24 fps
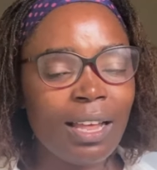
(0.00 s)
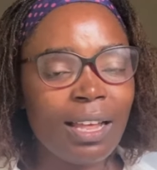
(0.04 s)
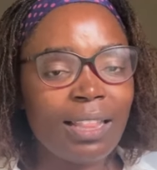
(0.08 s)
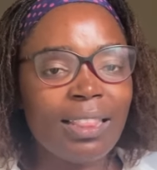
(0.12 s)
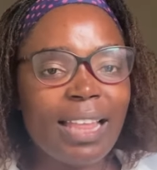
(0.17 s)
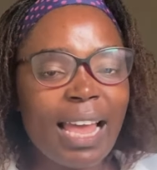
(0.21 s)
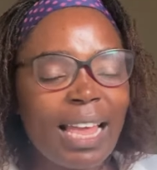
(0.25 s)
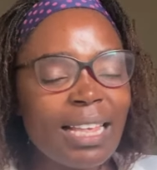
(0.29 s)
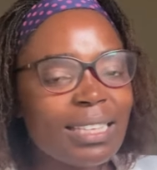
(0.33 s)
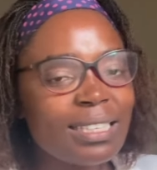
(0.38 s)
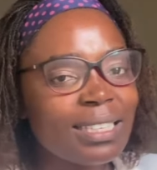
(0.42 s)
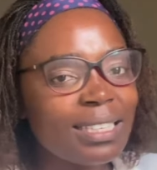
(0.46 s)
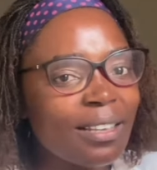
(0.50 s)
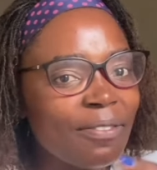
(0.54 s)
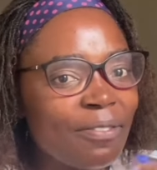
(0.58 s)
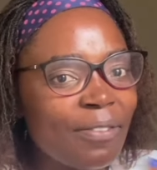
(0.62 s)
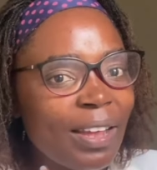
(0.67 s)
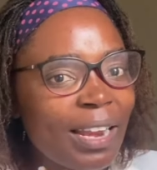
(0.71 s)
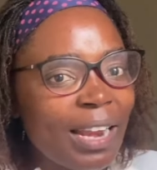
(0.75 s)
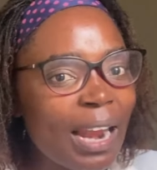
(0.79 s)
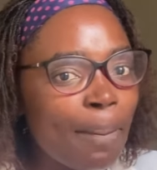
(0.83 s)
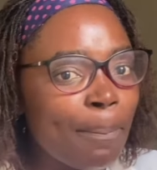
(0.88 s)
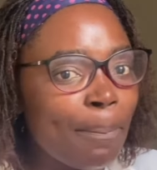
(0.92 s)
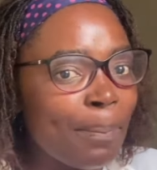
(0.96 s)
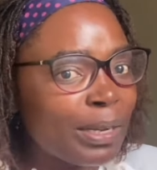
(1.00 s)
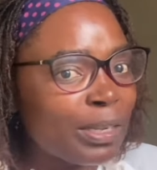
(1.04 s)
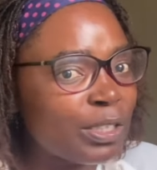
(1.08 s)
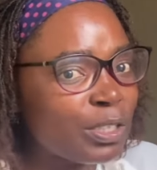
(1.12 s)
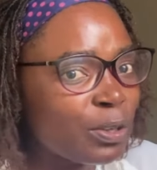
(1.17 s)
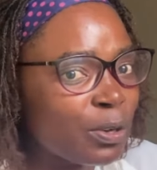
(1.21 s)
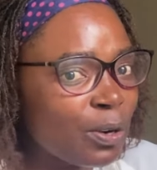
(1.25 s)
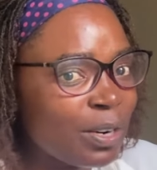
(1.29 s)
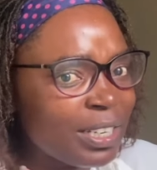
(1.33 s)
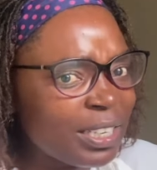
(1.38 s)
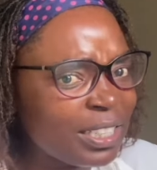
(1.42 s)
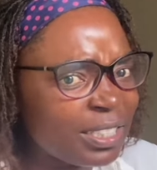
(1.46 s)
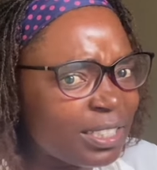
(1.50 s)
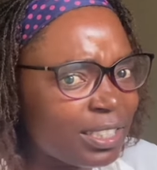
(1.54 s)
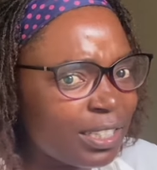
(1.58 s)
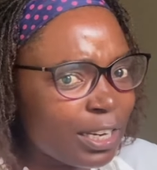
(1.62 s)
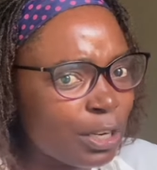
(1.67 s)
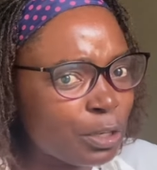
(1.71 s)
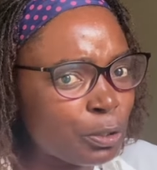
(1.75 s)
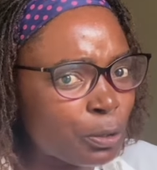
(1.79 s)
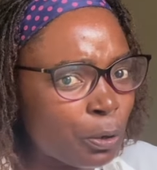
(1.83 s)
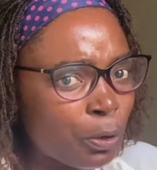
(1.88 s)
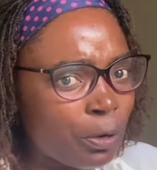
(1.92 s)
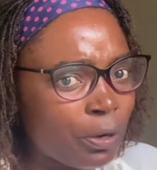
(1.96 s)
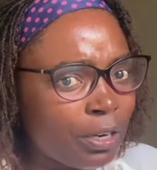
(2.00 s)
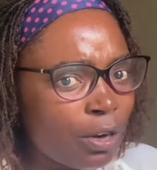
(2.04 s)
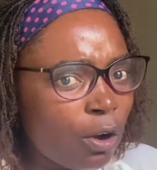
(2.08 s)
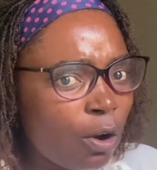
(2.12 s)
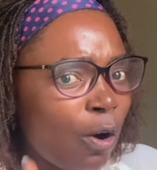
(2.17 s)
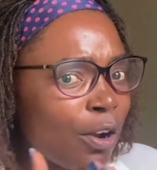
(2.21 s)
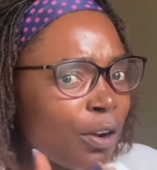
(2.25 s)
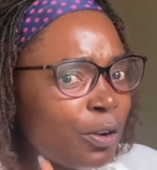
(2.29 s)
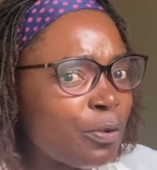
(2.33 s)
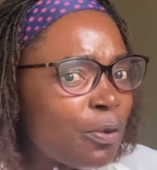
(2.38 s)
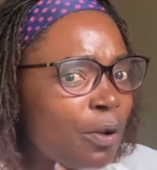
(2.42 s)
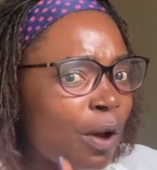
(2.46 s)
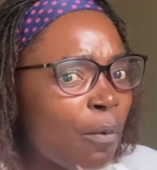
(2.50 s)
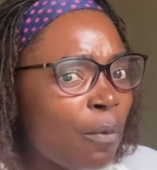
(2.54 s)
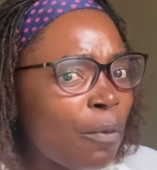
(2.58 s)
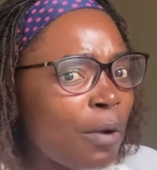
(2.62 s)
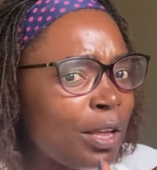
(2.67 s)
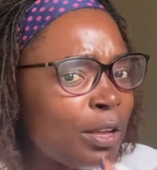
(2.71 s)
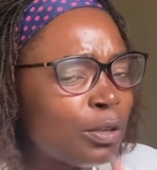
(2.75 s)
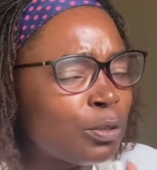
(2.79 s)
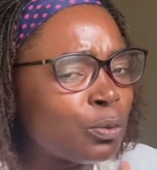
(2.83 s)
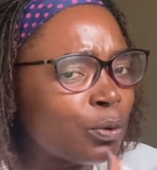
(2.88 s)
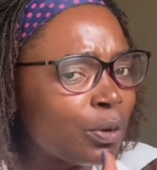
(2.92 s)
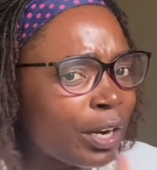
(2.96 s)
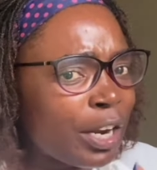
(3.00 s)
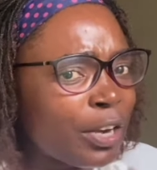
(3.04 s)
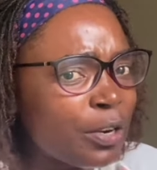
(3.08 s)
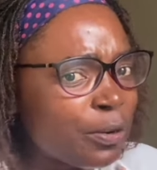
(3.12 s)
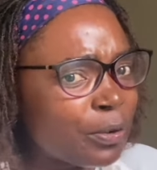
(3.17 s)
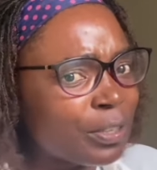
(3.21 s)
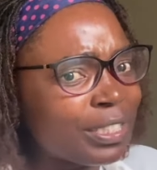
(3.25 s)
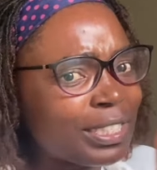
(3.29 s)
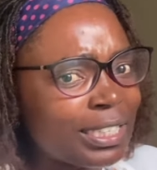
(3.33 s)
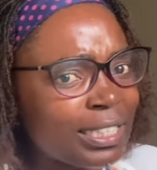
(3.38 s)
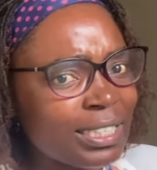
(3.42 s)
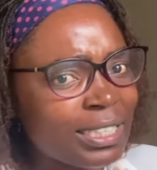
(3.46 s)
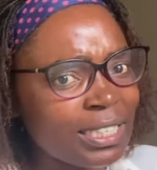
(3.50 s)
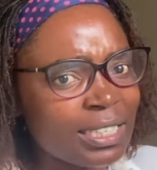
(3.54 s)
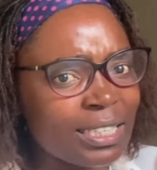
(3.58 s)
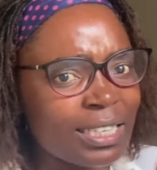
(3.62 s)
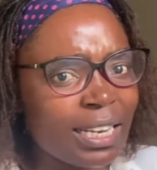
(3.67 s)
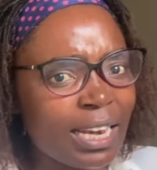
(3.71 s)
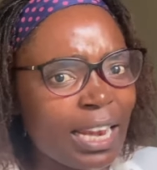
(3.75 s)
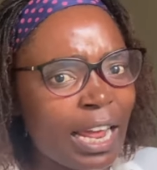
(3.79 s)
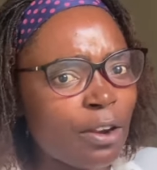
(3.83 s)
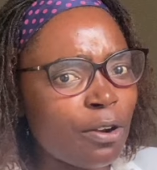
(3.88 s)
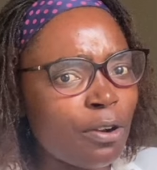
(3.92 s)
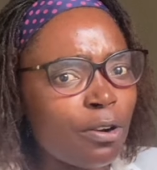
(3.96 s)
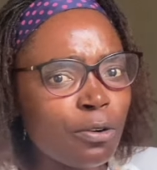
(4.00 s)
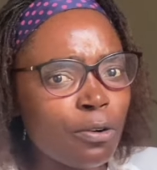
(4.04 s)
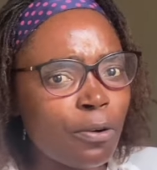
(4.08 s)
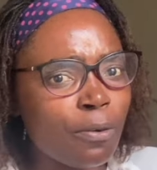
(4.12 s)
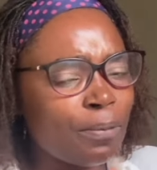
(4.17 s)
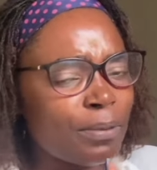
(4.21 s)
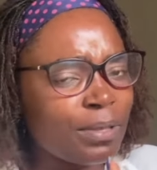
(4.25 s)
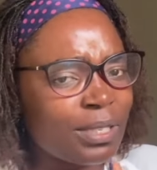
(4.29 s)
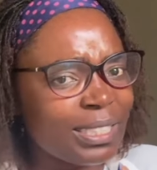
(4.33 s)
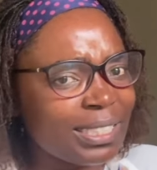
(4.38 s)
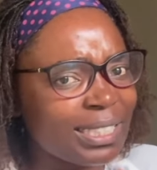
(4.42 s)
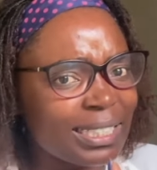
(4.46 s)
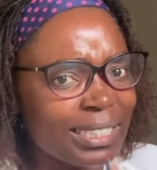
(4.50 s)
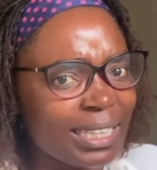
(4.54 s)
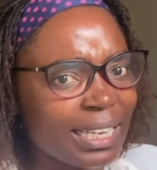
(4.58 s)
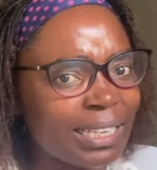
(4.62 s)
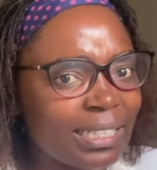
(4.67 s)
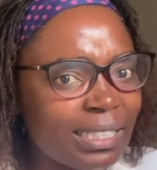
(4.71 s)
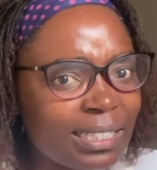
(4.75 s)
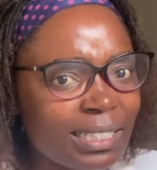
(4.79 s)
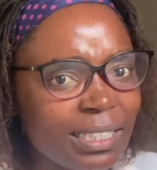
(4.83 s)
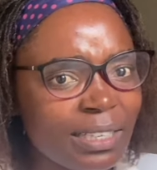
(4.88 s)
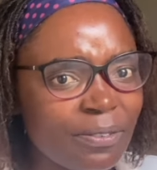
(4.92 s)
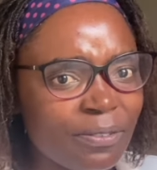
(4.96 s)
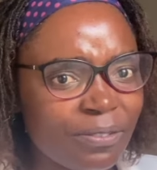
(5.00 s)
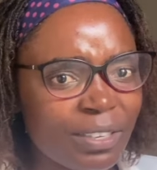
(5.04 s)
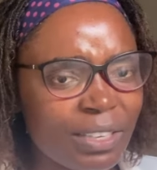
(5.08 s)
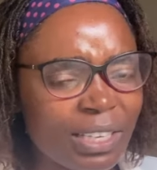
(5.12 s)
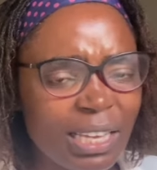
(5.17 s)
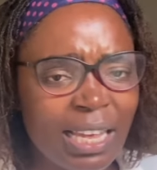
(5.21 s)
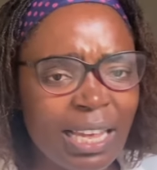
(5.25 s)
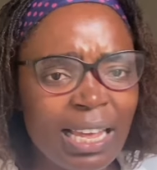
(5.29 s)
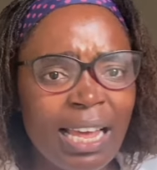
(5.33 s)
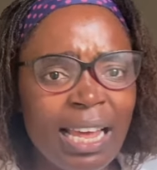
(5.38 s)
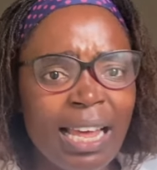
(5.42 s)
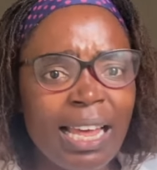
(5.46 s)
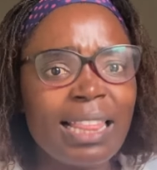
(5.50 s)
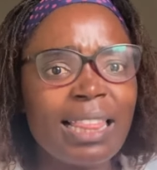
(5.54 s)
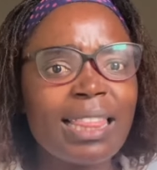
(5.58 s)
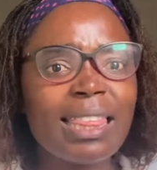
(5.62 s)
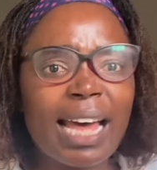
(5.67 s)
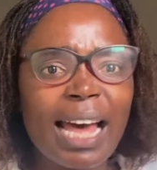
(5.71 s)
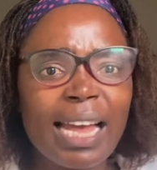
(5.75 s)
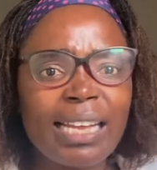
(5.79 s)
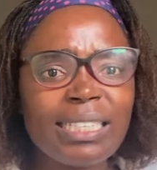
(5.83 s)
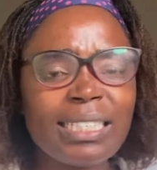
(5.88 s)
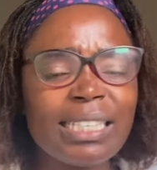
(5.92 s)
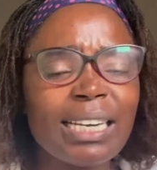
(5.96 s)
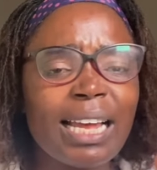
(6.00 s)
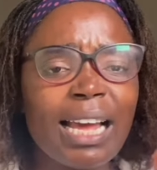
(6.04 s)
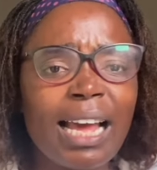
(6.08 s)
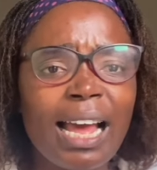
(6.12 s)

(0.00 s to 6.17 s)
There is even a petrol station on your way to Radio Citizen, I don't know, Citizen TV, that